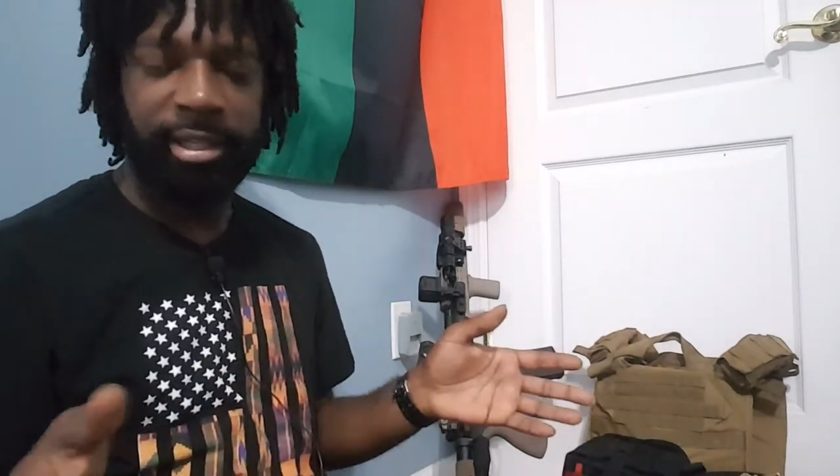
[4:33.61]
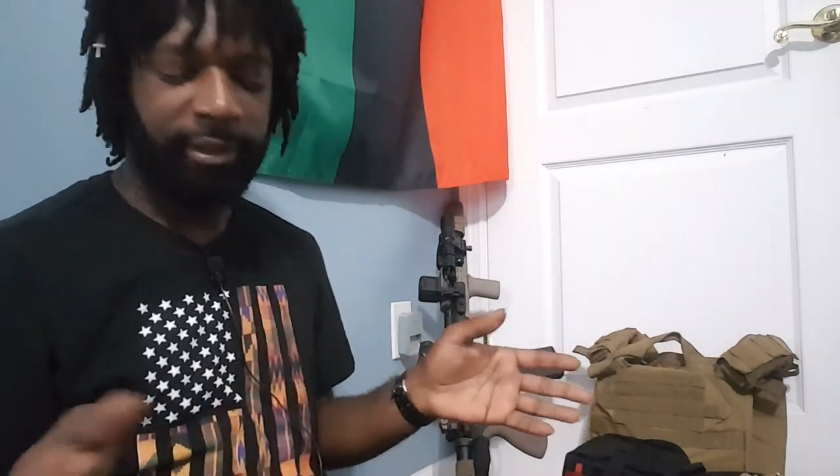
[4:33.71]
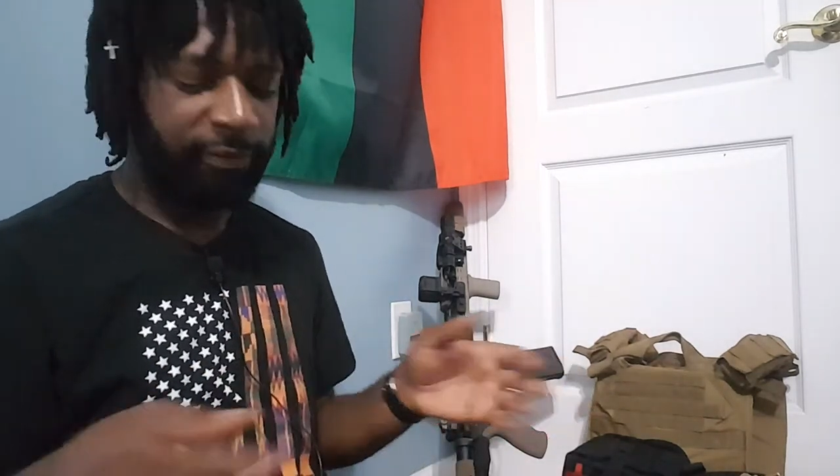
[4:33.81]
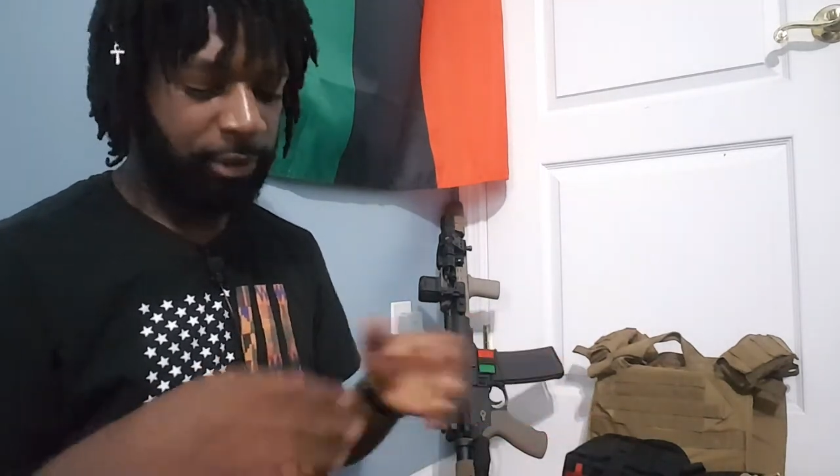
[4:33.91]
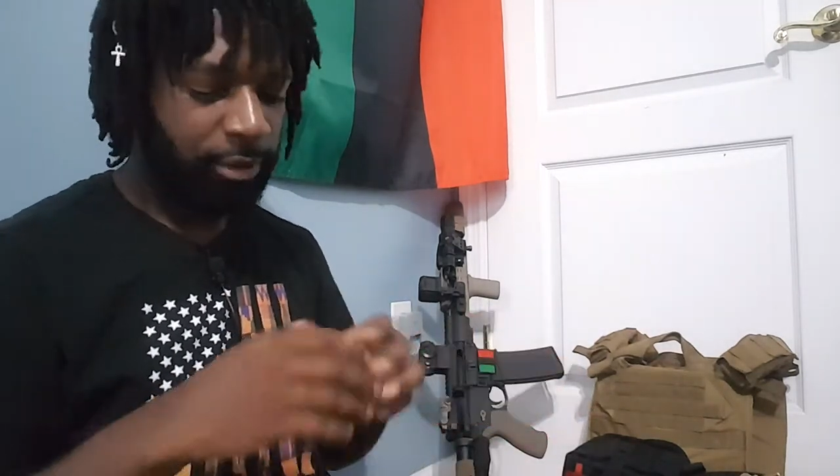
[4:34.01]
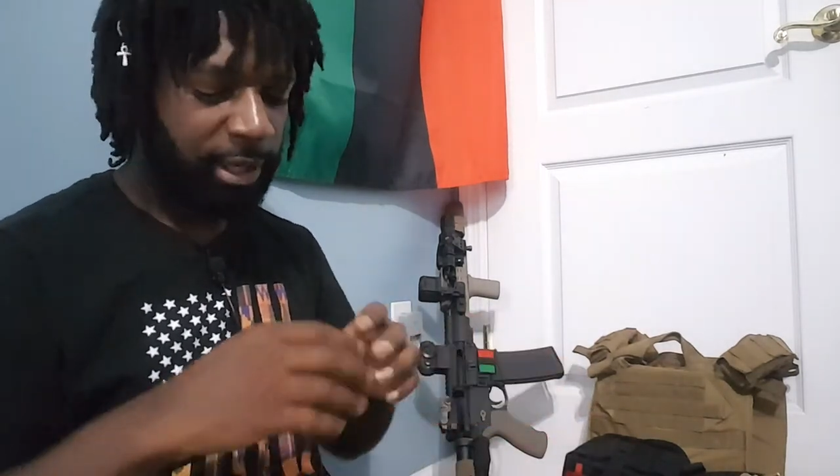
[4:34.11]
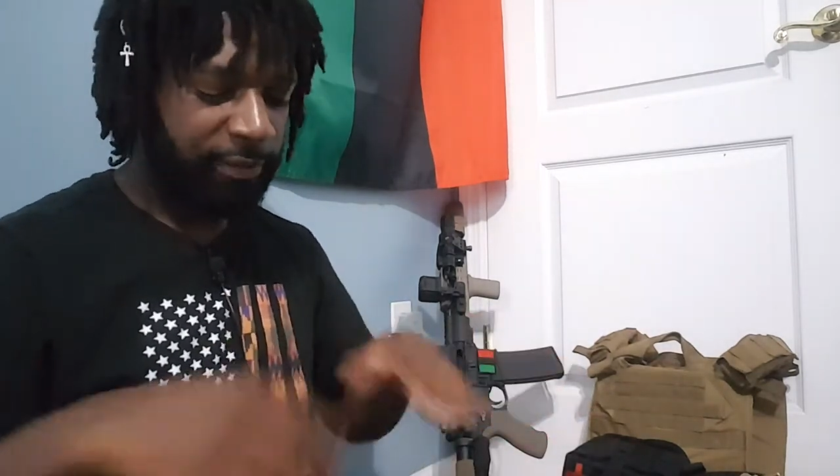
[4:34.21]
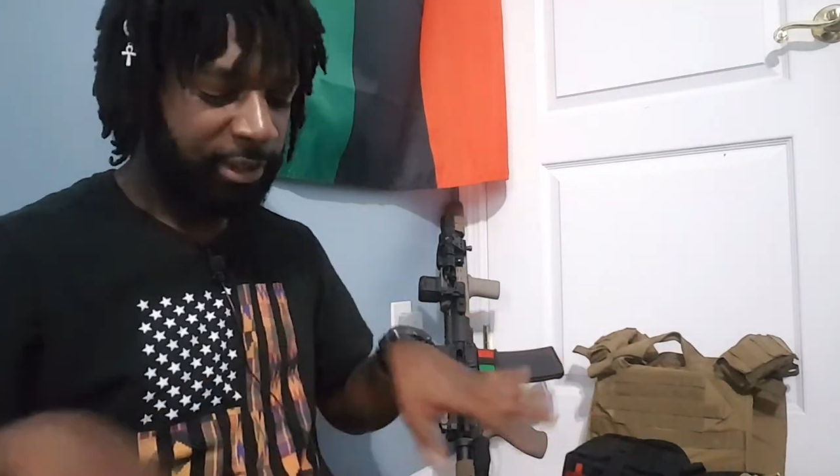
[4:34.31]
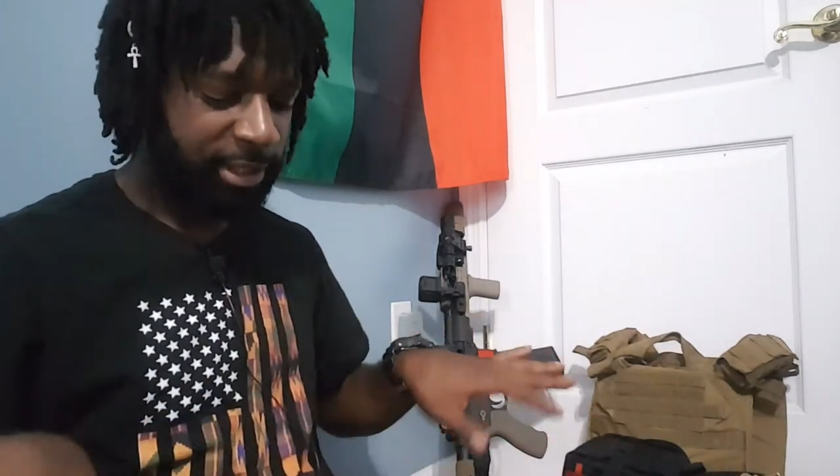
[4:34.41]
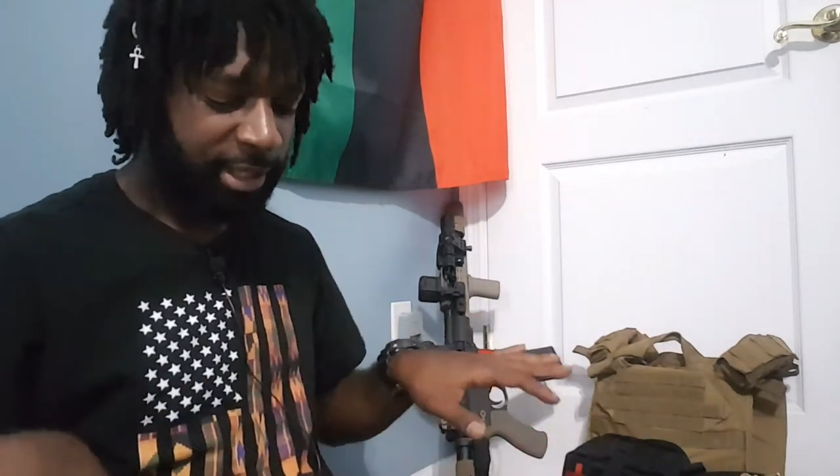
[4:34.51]
can flow off
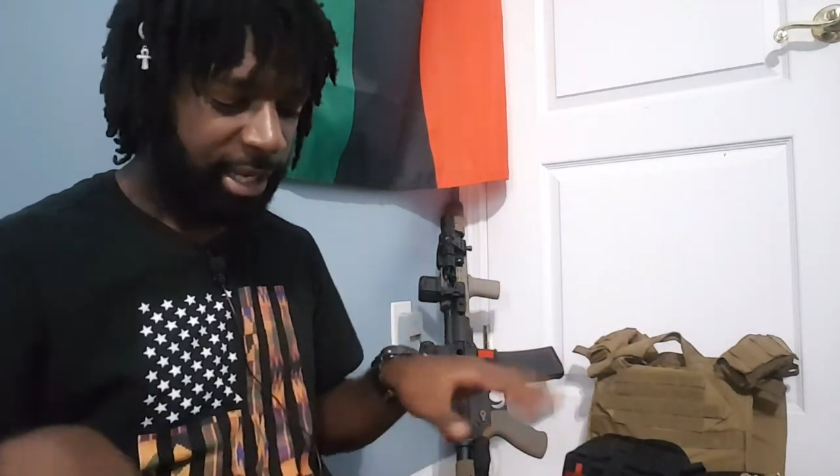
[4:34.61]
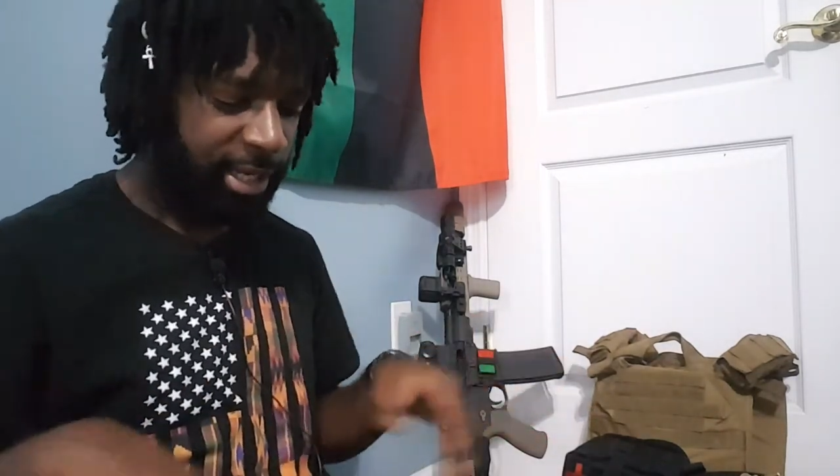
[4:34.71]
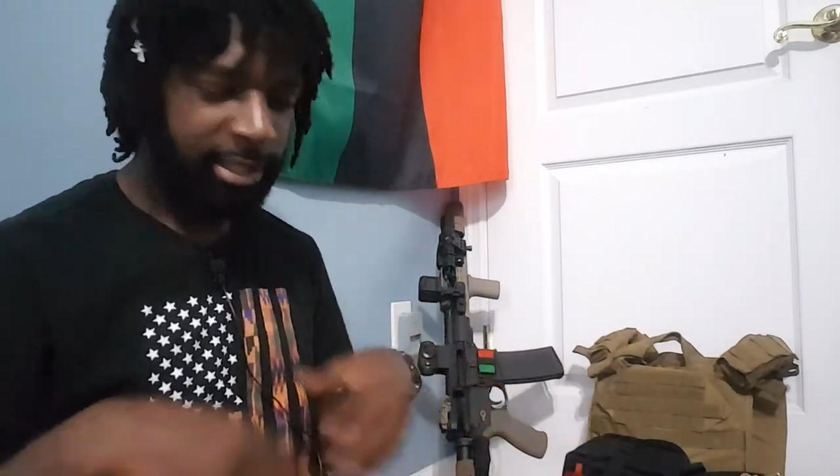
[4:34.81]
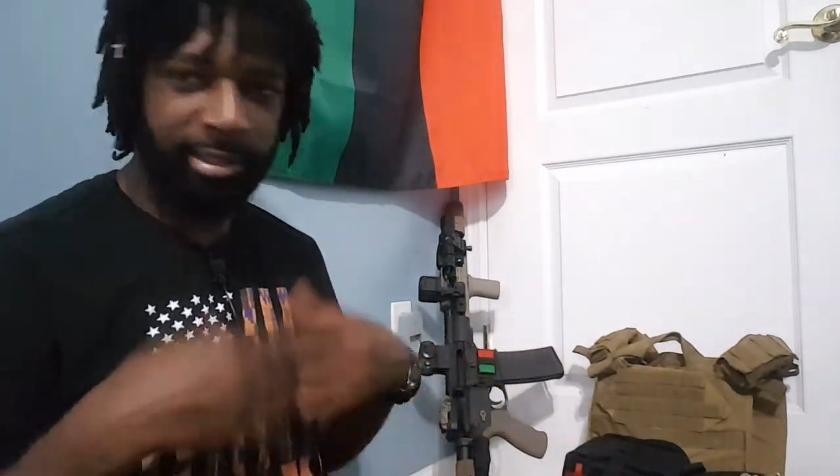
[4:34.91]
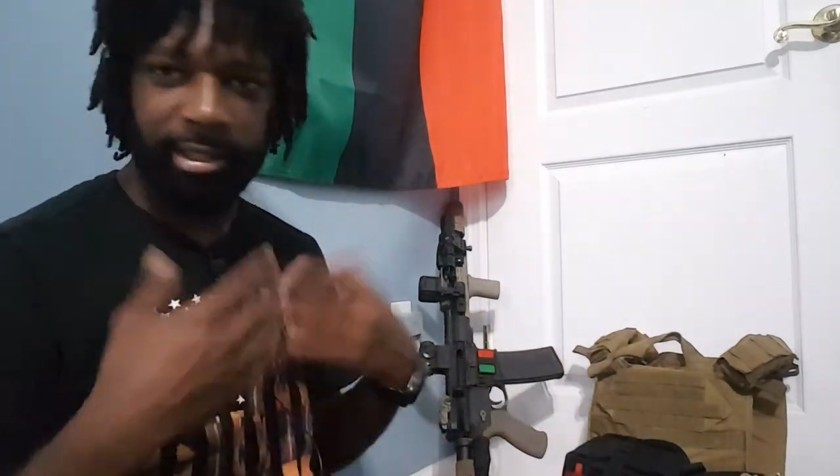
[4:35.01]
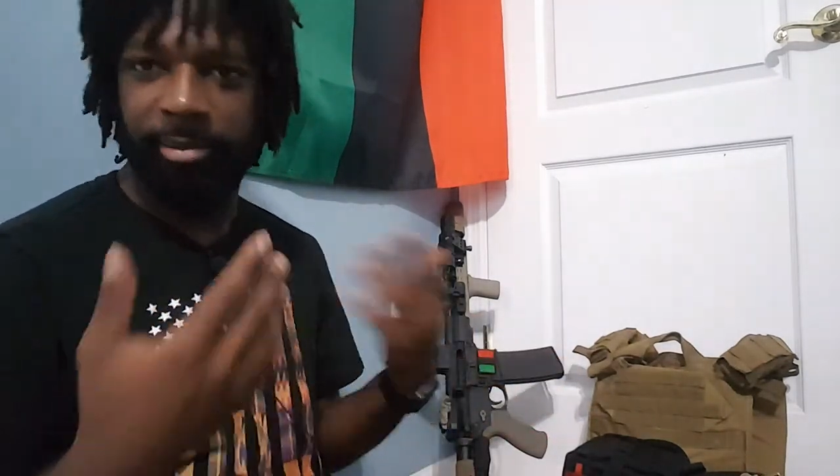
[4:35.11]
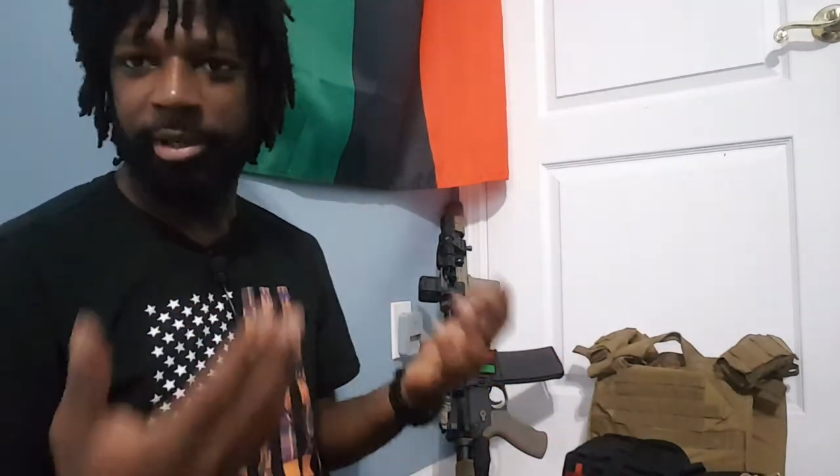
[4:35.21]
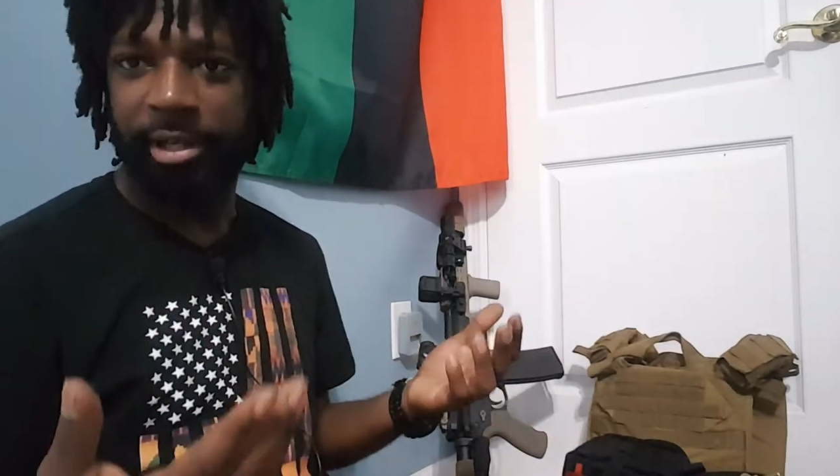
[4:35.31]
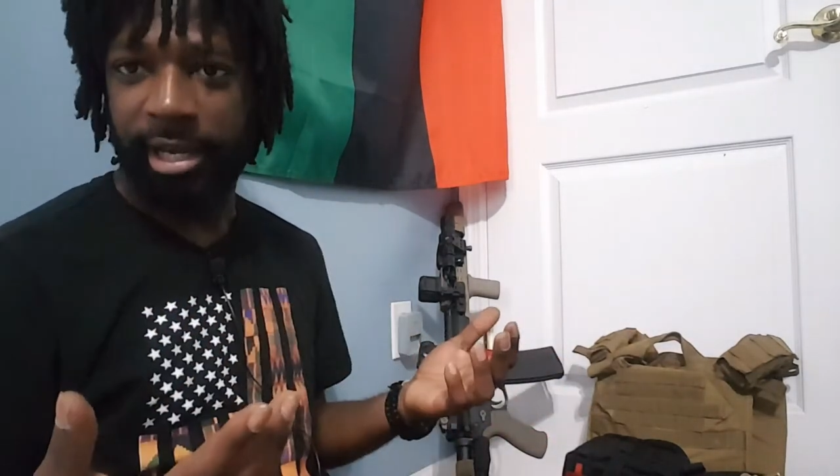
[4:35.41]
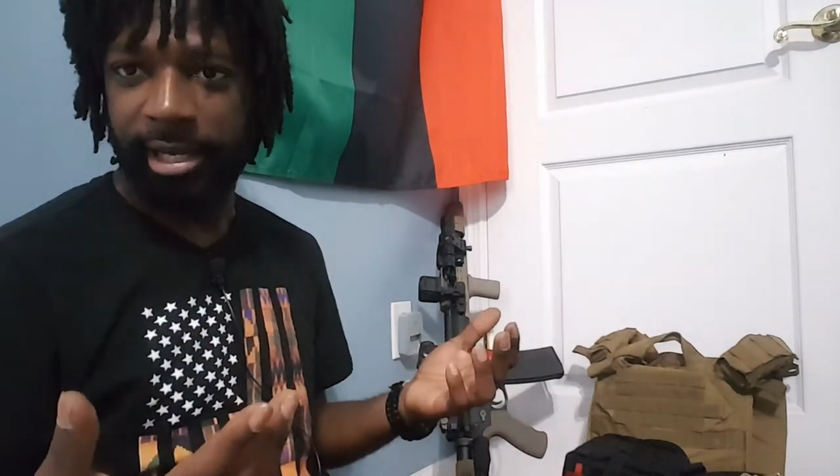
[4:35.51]
to the sides, some are
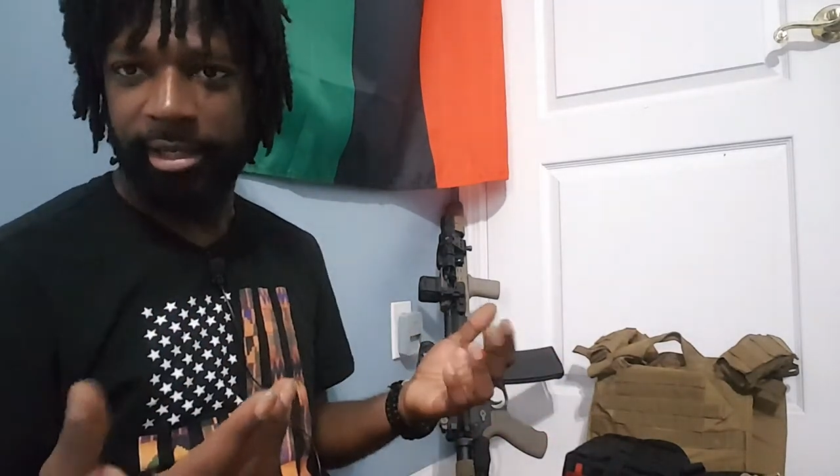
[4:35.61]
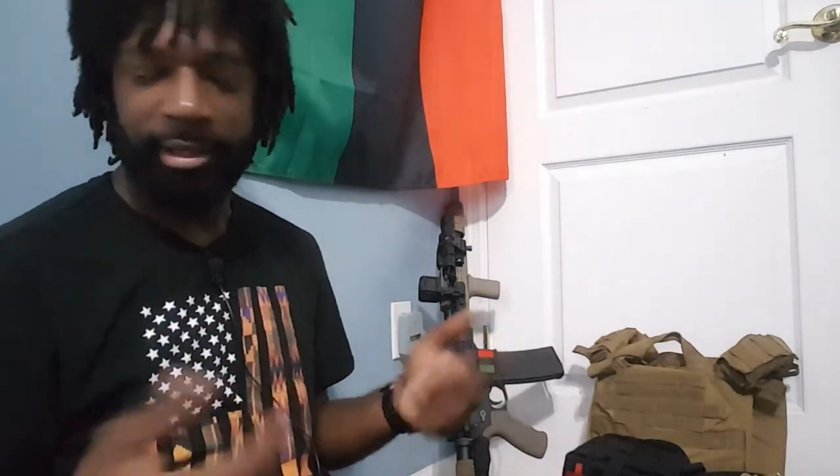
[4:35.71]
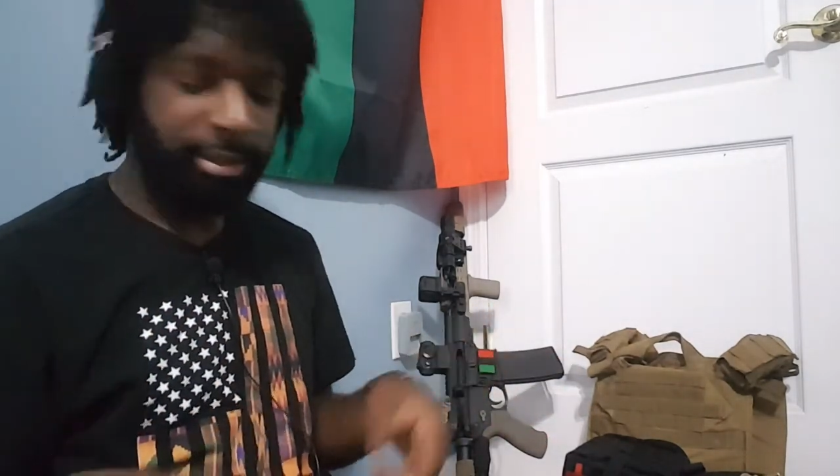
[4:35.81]
not.